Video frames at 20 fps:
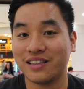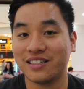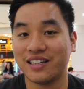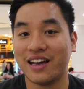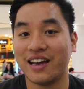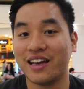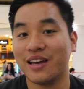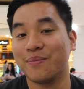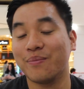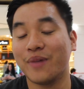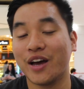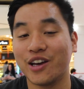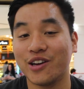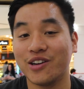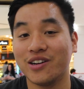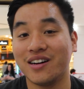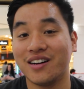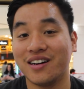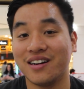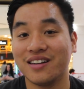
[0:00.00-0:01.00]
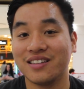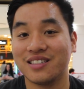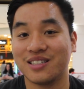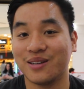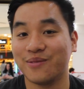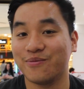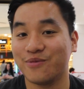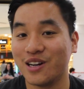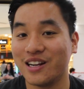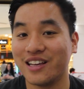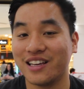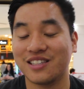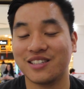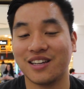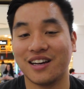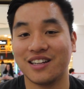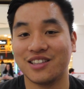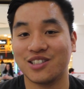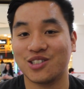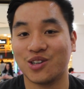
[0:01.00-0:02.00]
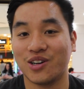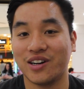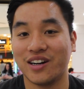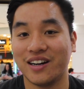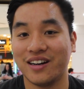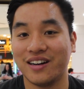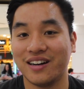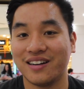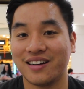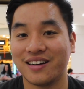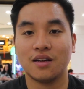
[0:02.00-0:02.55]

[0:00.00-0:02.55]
pate and mayo are, so I'm really excited to try it.